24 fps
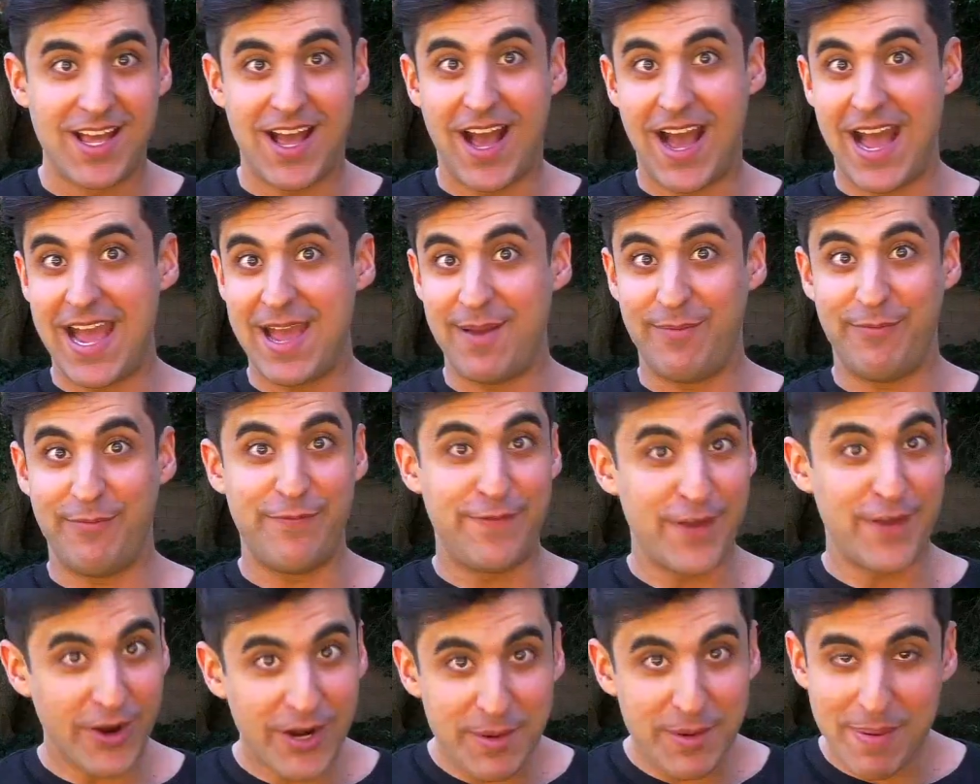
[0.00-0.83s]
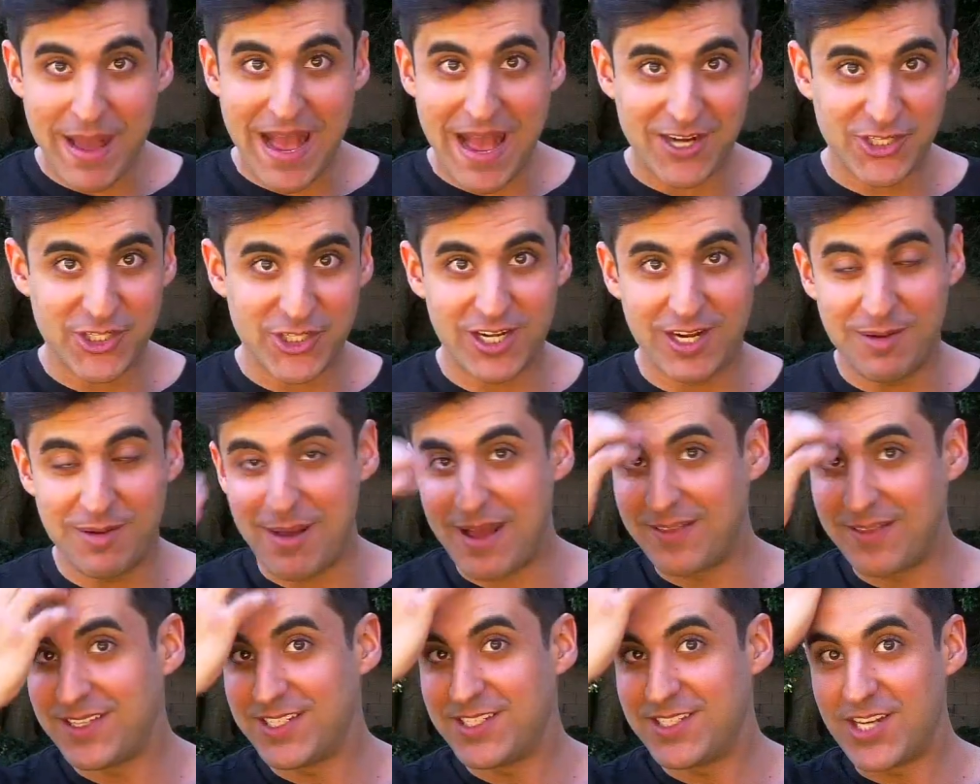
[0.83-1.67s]
I am very passionate
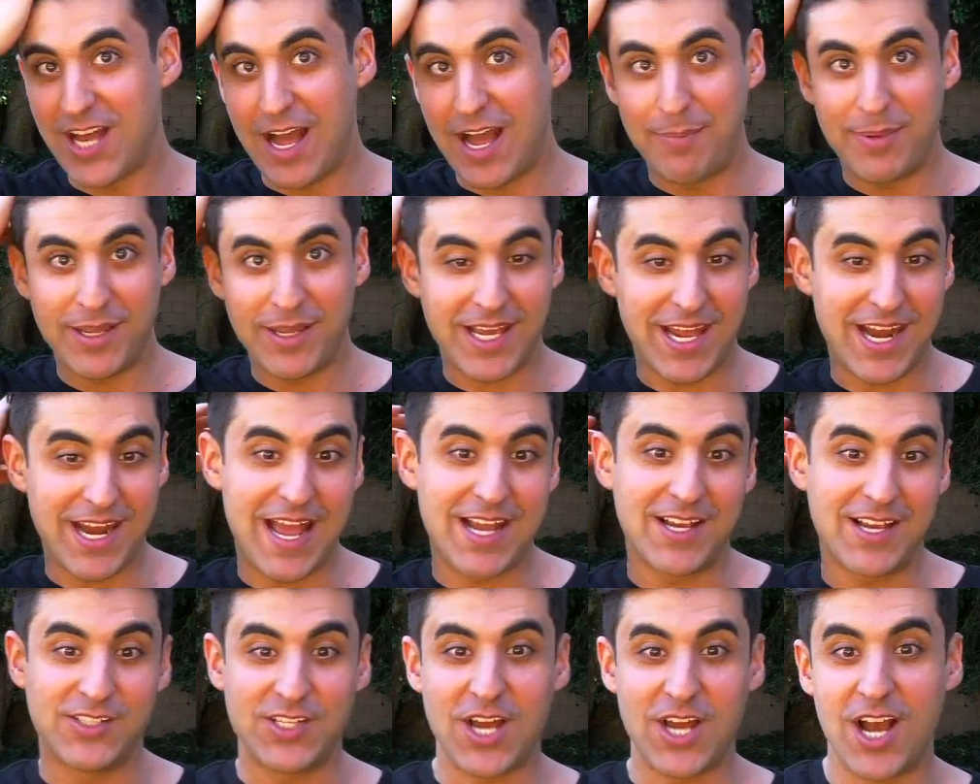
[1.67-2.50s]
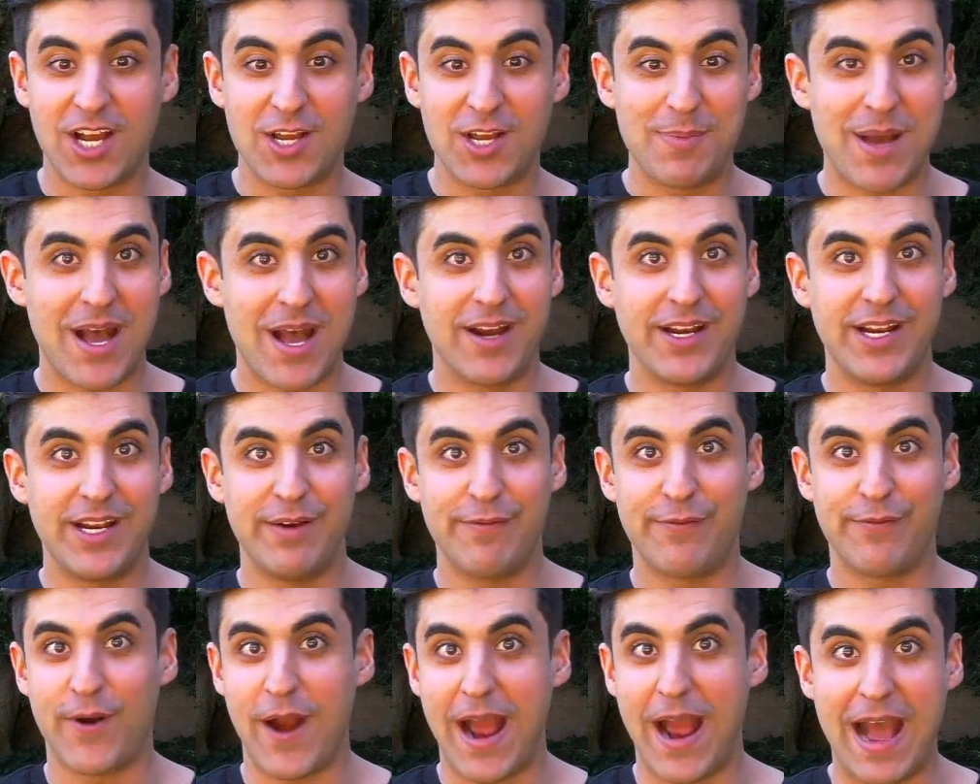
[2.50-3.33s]
about this topic and I could talk about
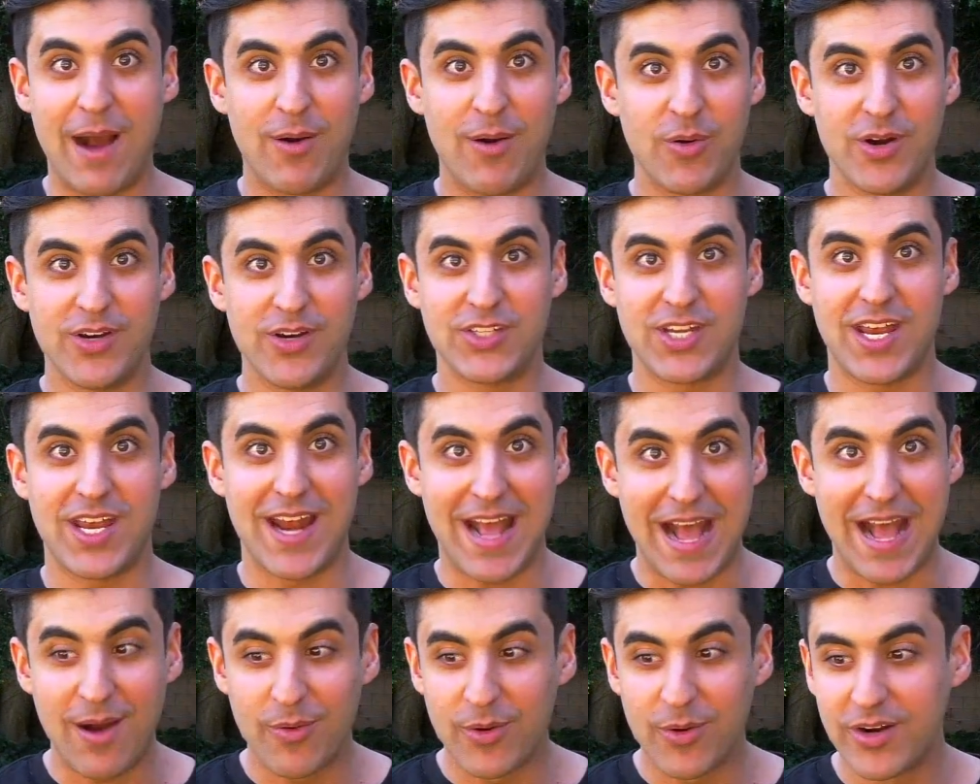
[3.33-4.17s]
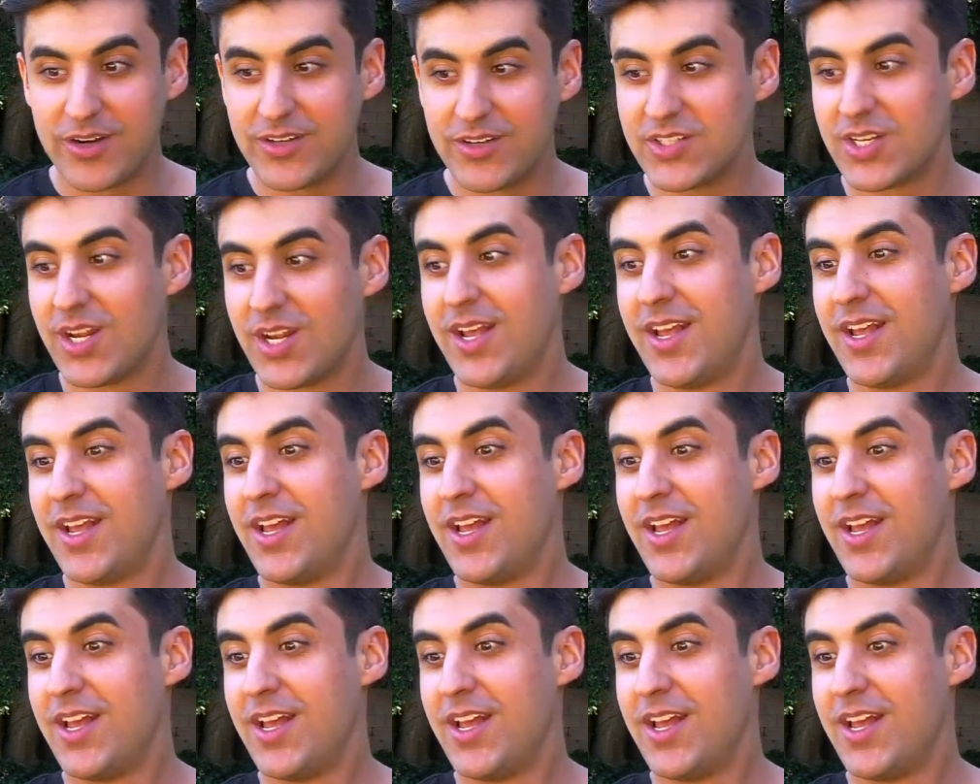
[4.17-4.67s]
it for hours and hours.